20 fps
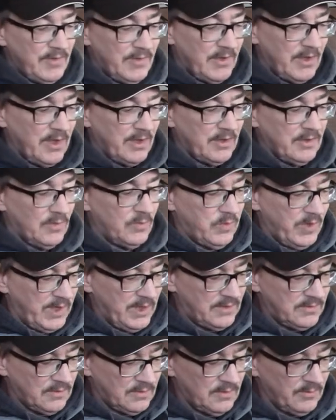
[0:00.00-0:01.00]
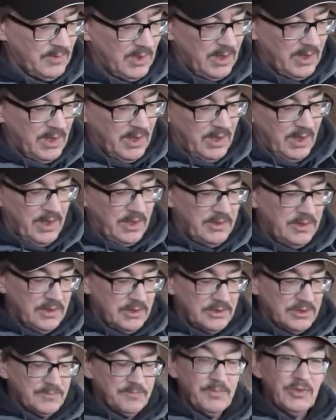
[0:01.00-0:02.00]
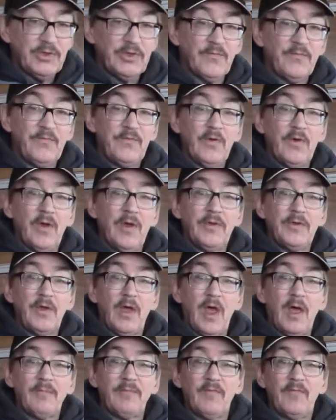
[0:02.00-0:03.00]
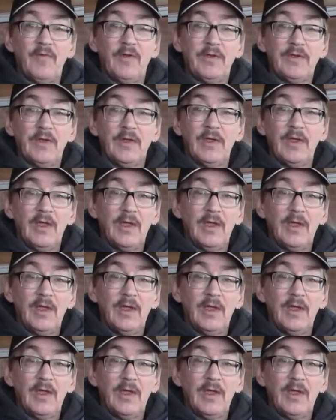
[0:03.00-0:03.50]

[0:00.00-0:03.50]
They got good weight to them, and you can just put your foot on top of it